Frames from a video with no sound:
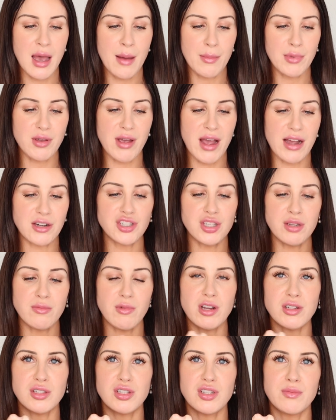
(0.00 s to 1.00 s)
But you actually
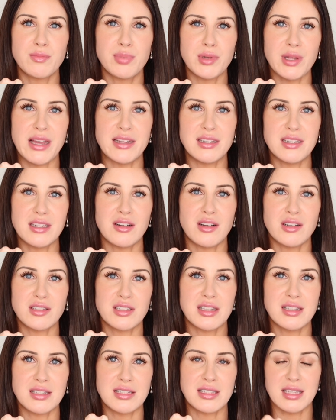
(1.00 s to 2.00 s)
want to blend it
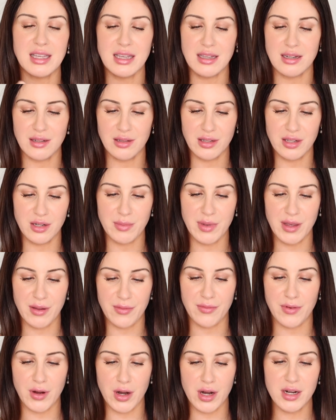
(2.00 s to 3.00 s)
onto the skin a little
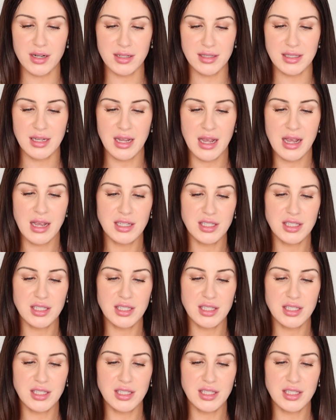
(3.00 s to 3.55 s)
bit first.